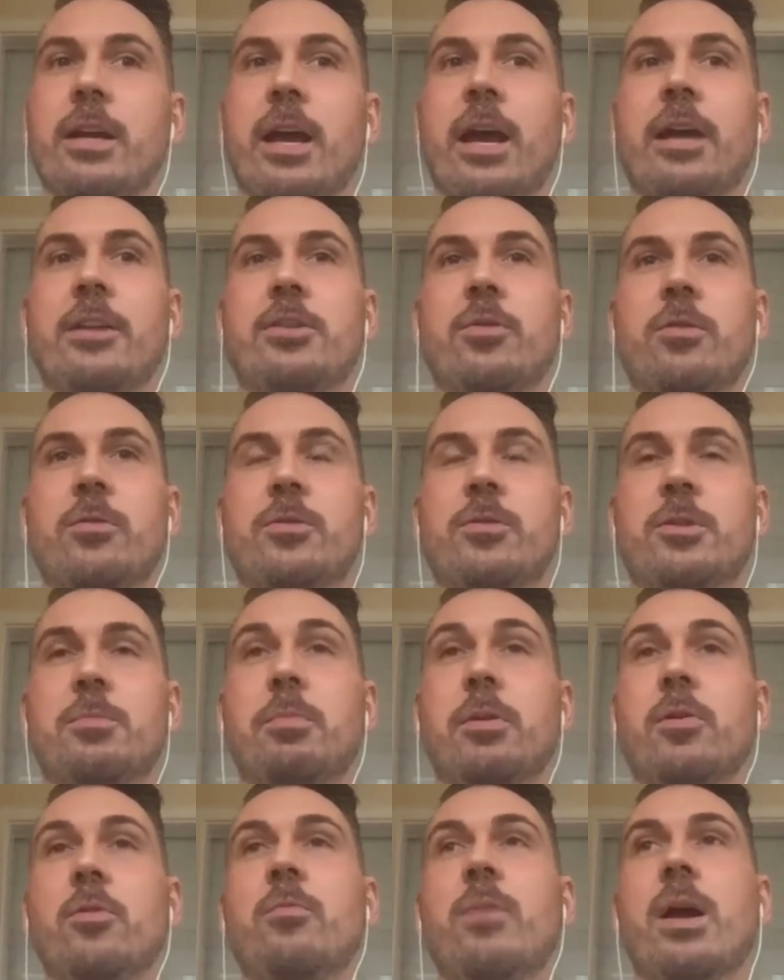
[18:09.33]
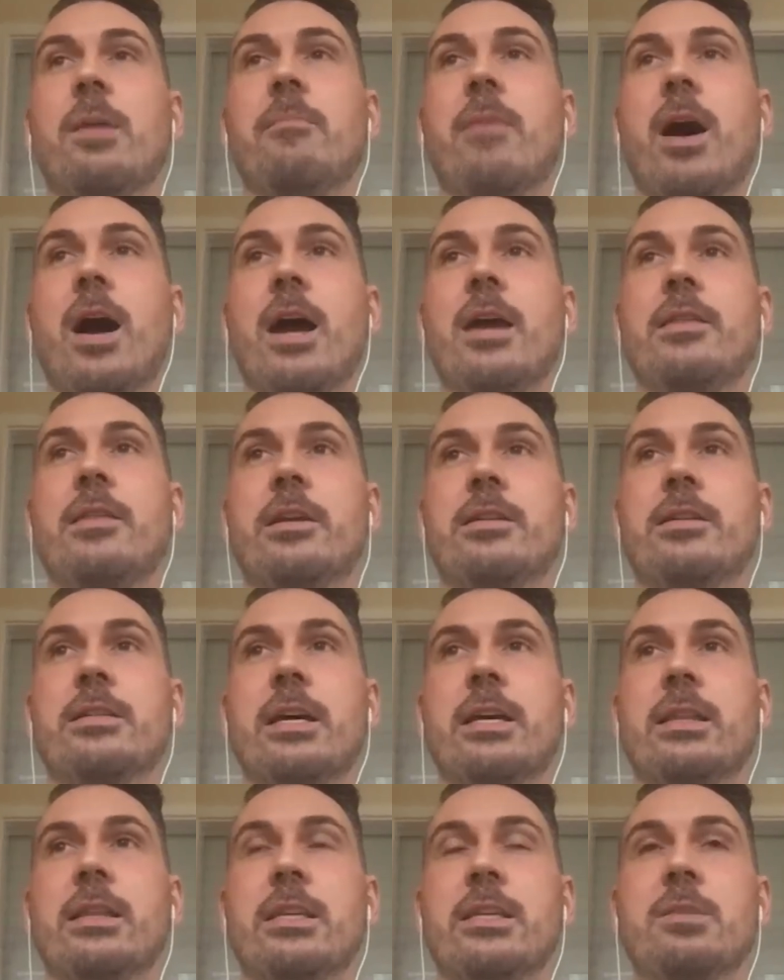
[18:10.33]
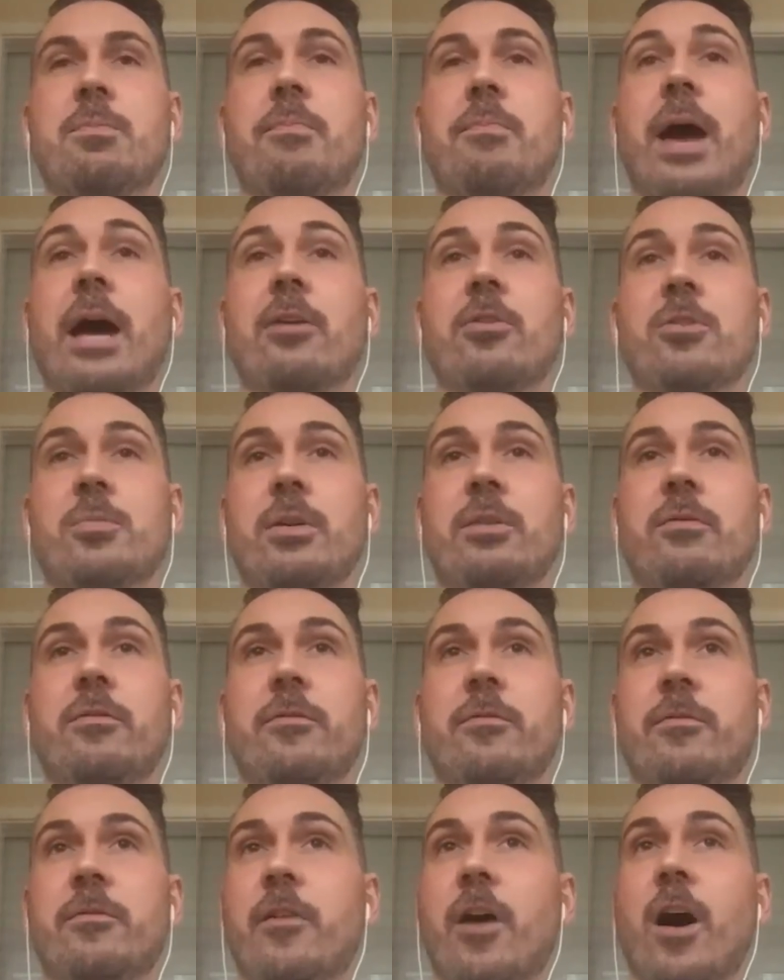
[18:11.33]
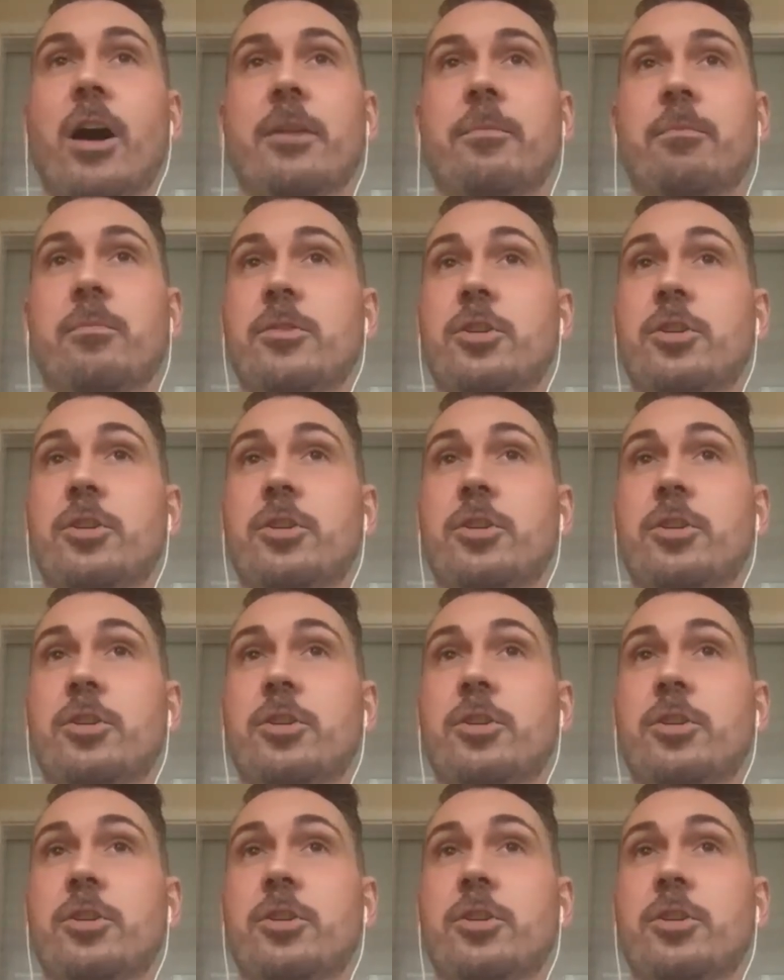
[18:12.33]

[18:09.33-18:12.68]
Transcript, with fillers: and so it just blew my mind that it's like this battle's been fought